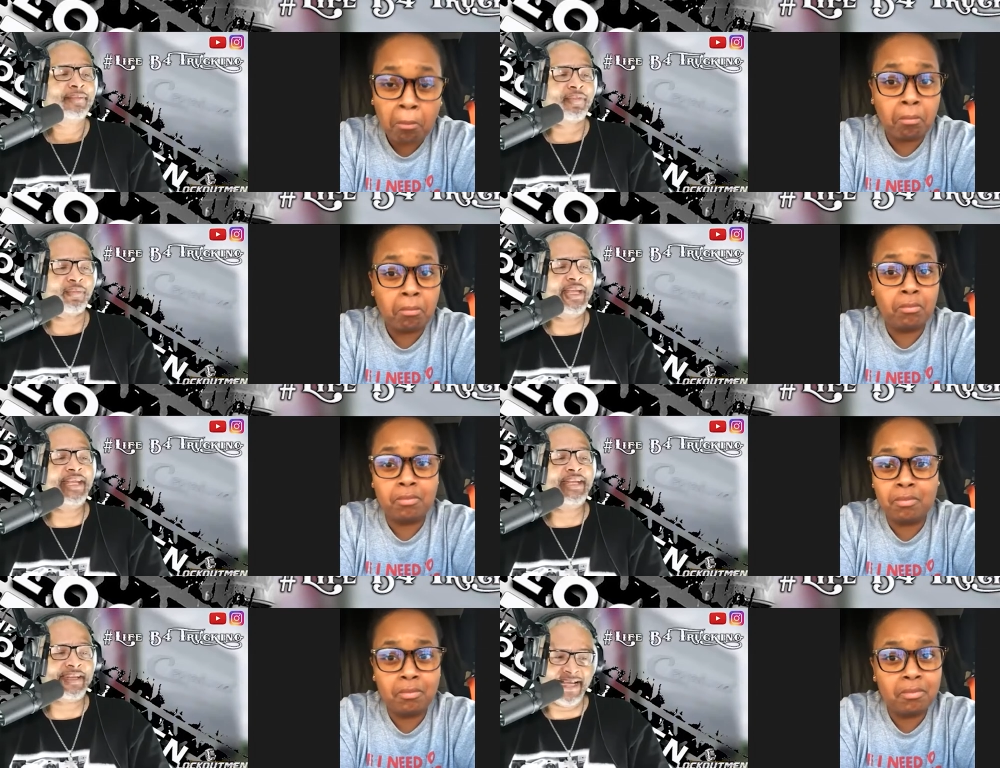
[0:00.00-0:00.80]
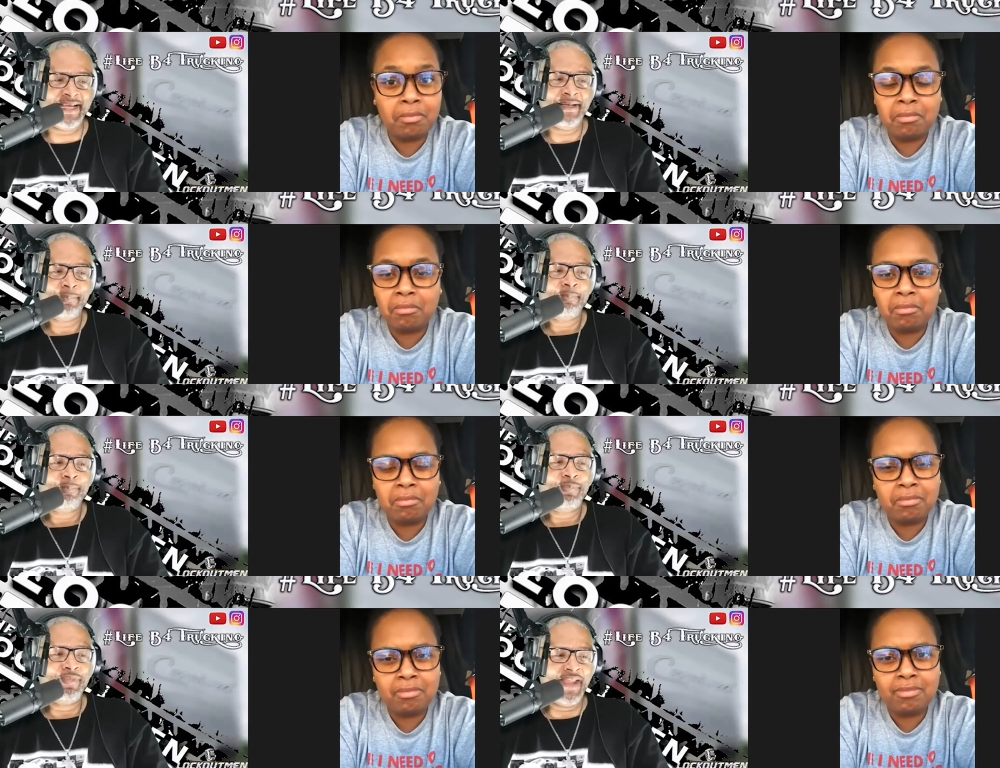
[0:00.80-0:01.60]
Speaker 1: 3D
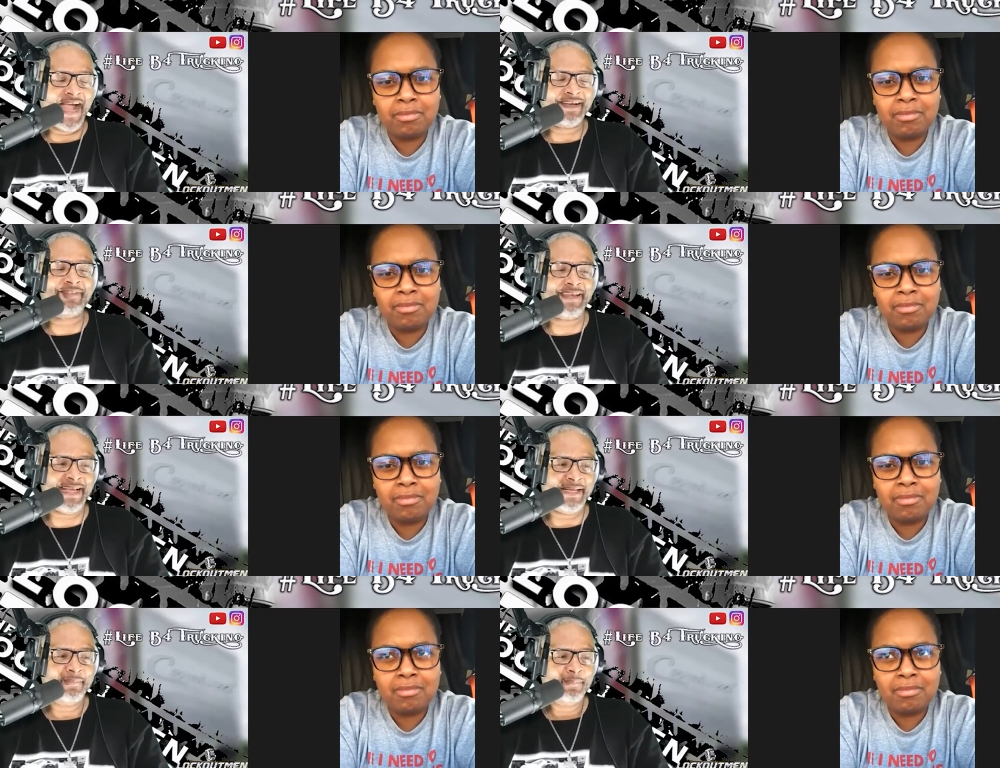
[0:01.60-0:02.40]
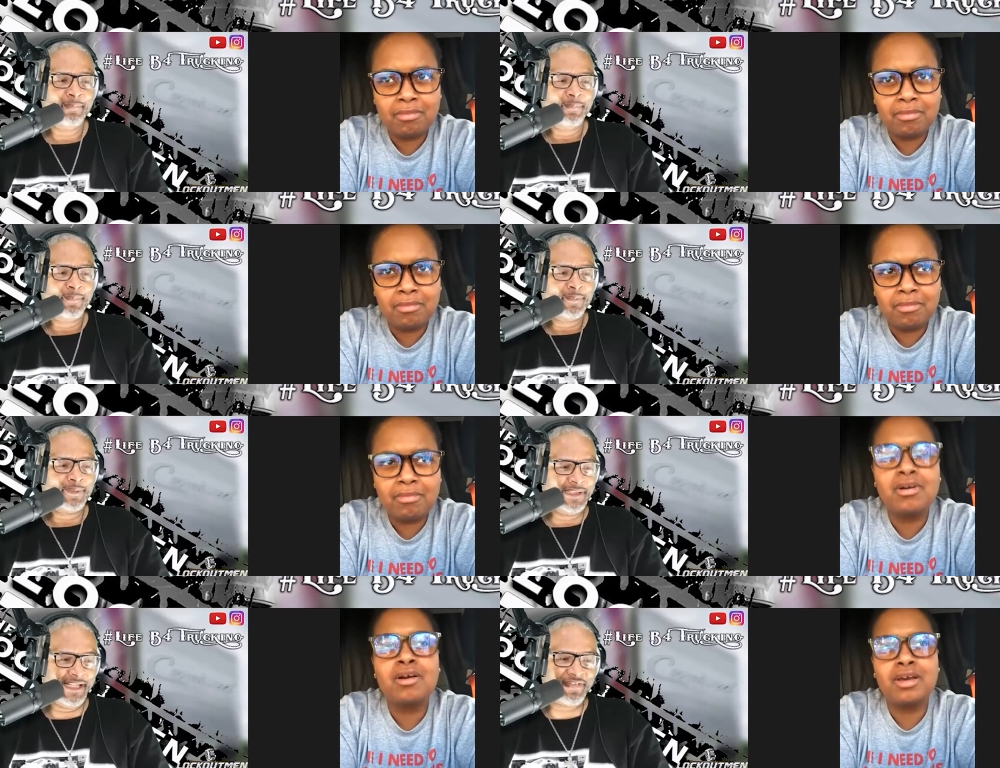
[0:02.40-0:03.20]
t
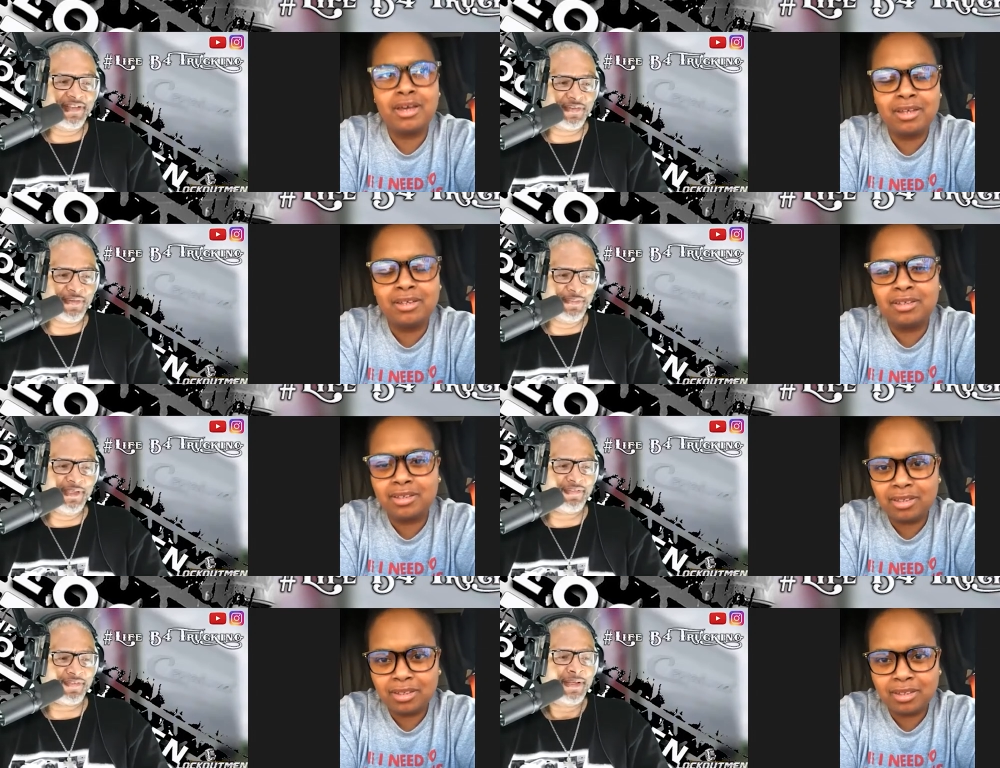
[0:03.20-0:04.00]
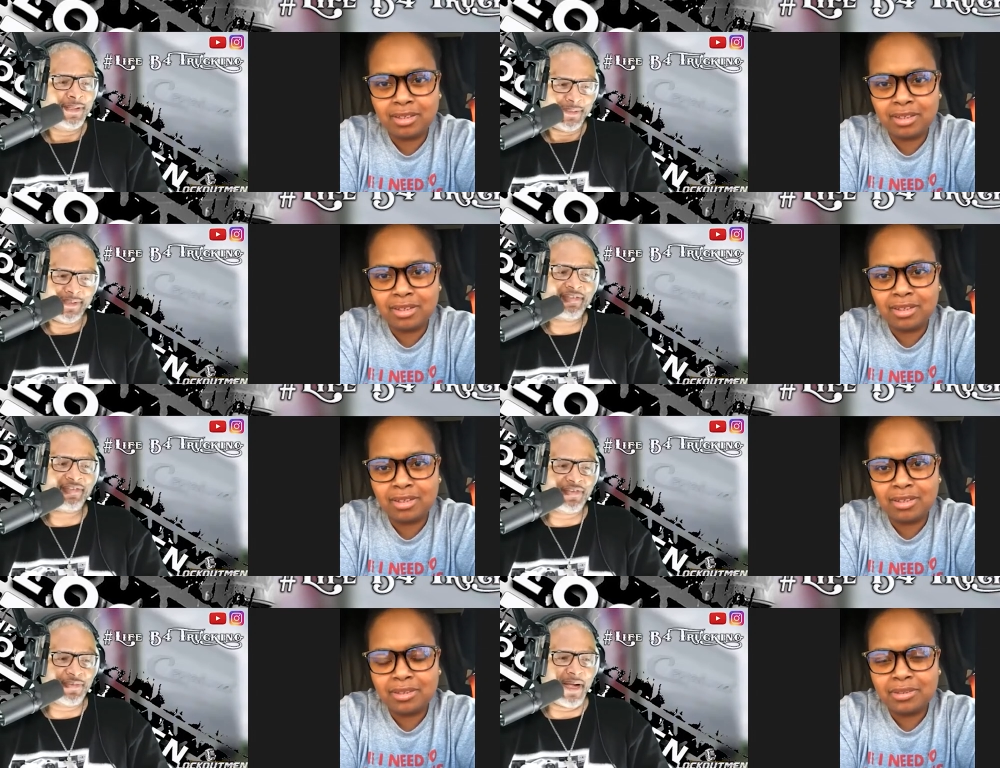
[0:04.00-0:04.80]
Listen to listen
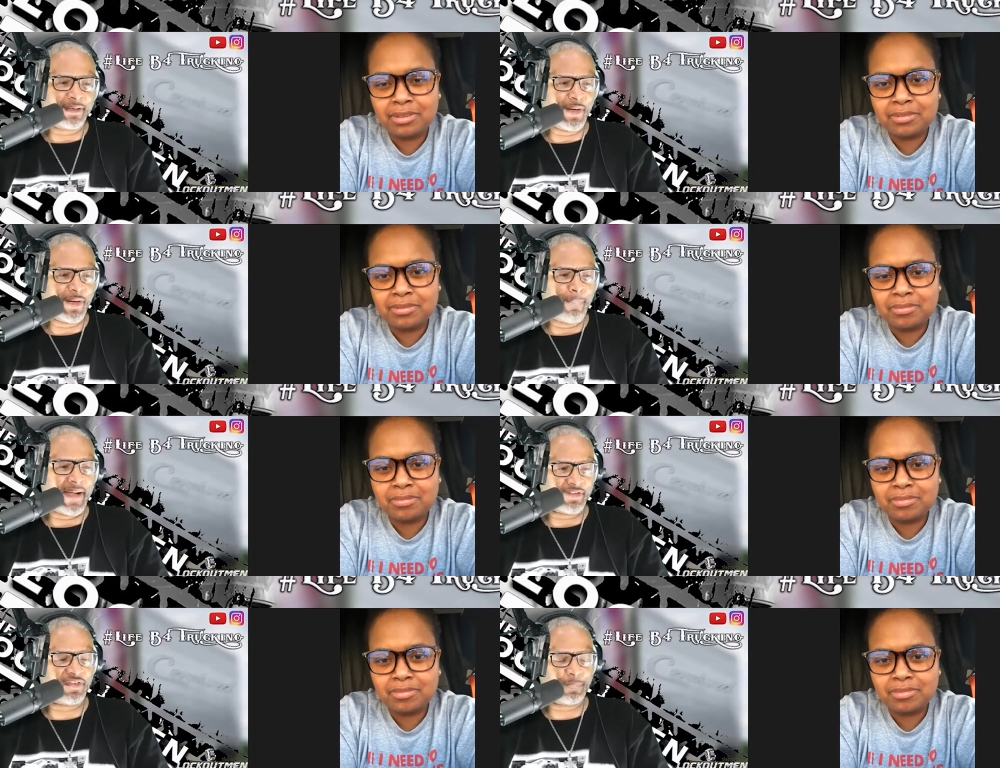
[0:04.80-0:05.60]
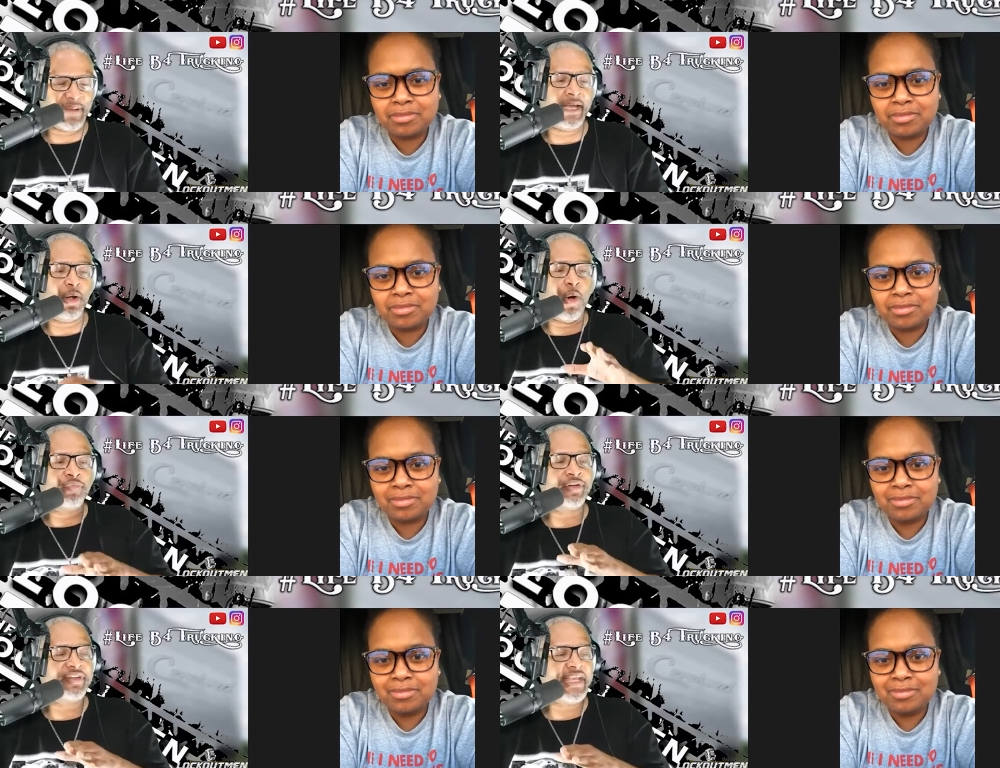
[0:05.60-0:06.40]
listen to my girl about to spit
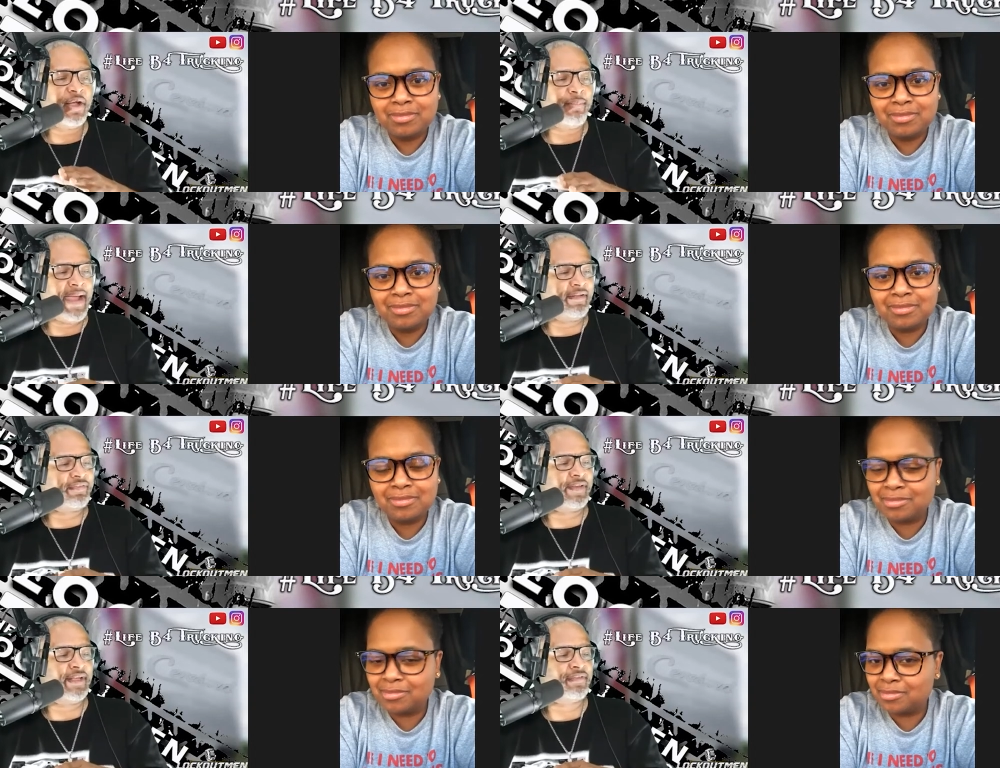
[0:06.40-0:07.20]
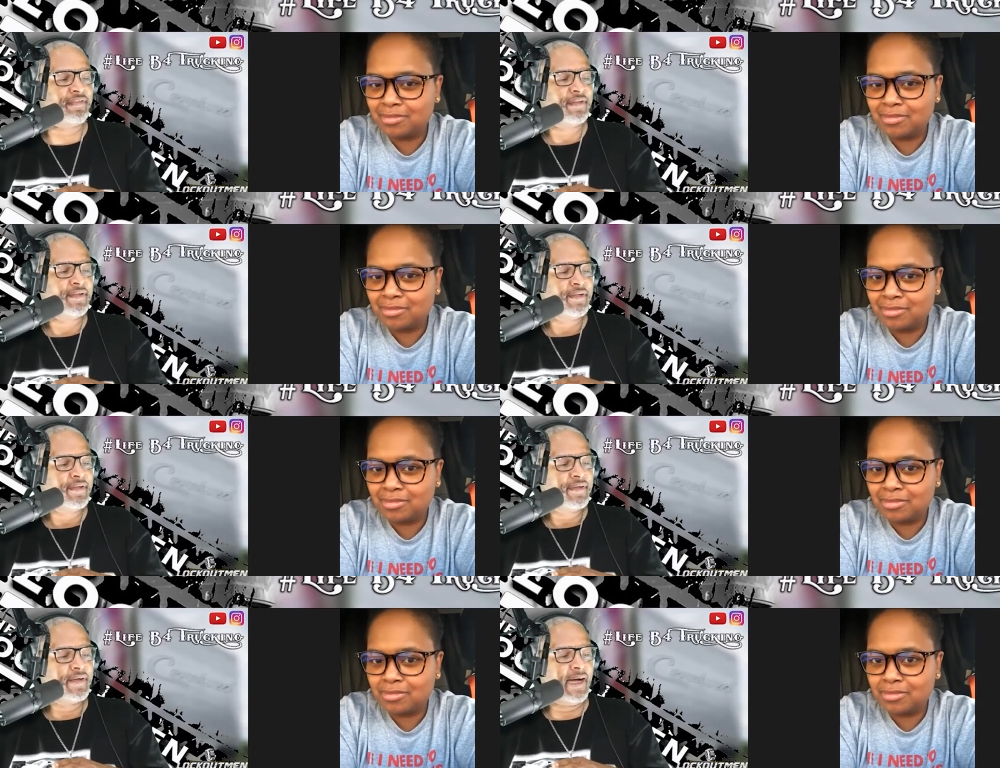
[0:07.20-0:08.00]
over DMX's
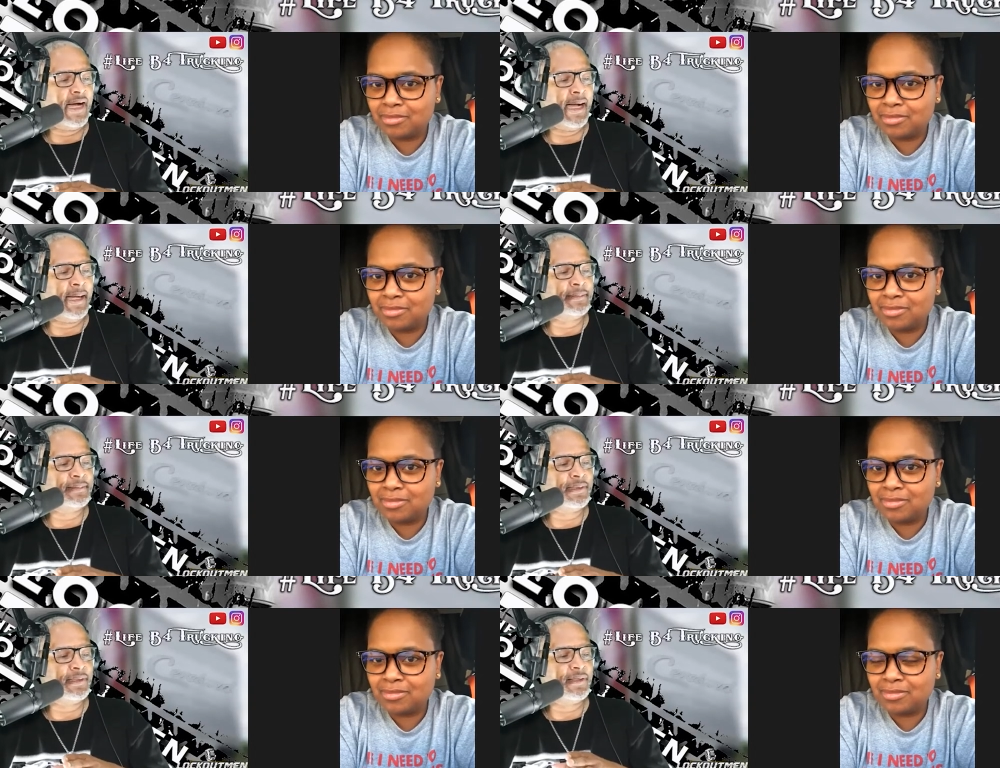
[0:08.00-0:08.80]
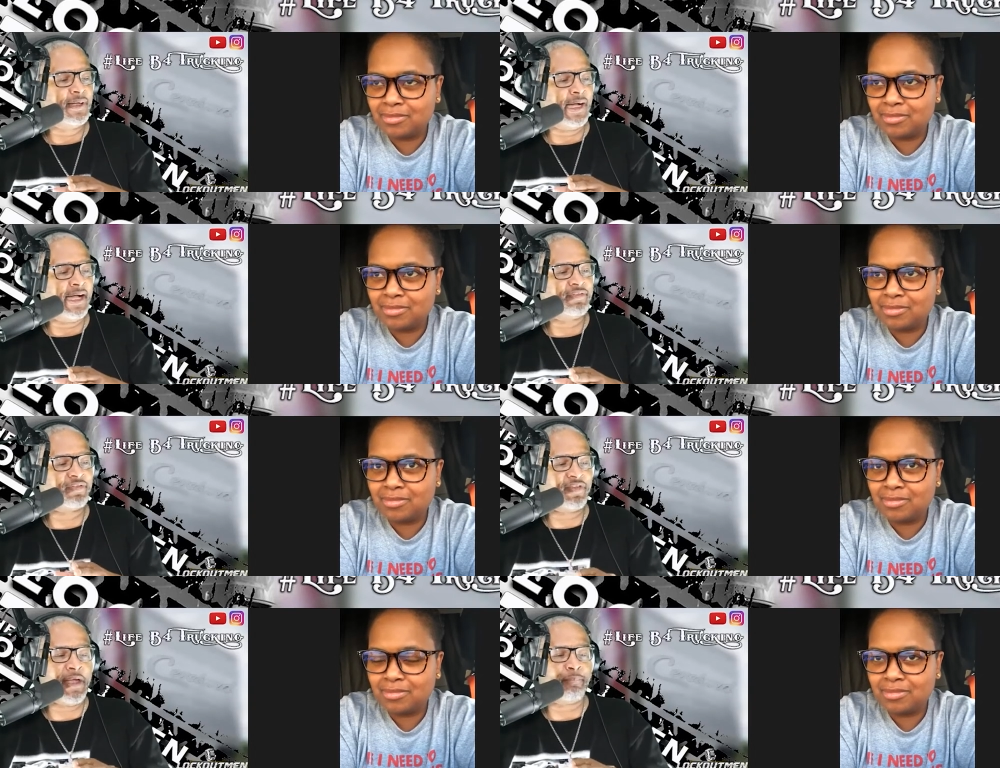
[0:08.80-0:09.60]
uh uh
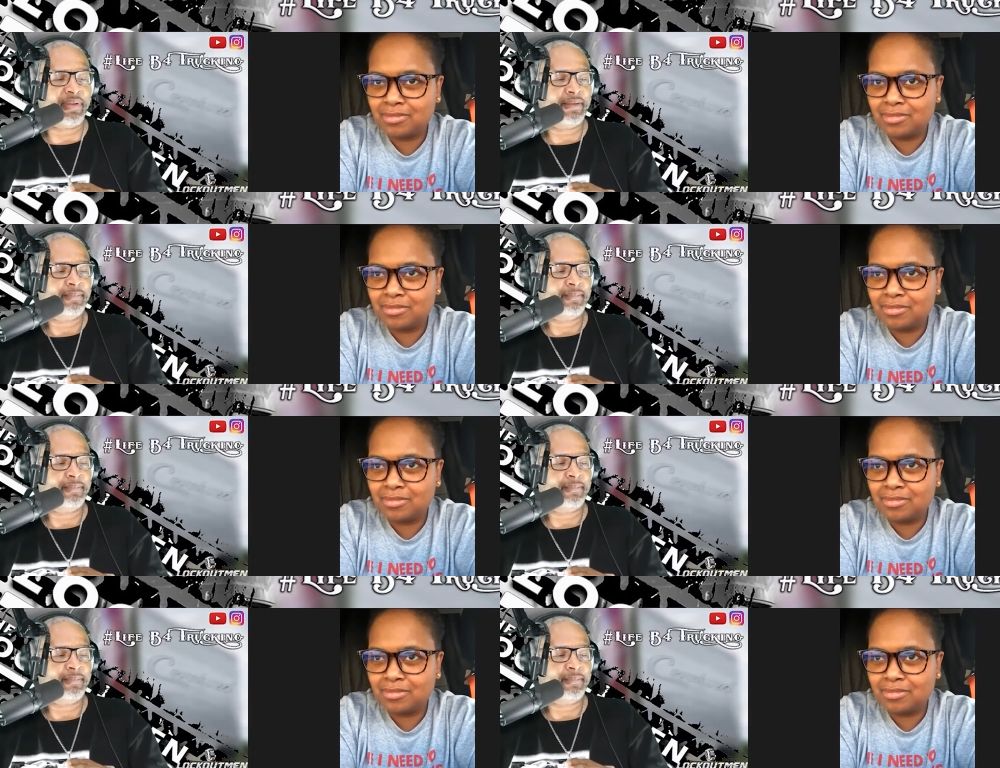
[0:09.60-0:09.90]
sipping.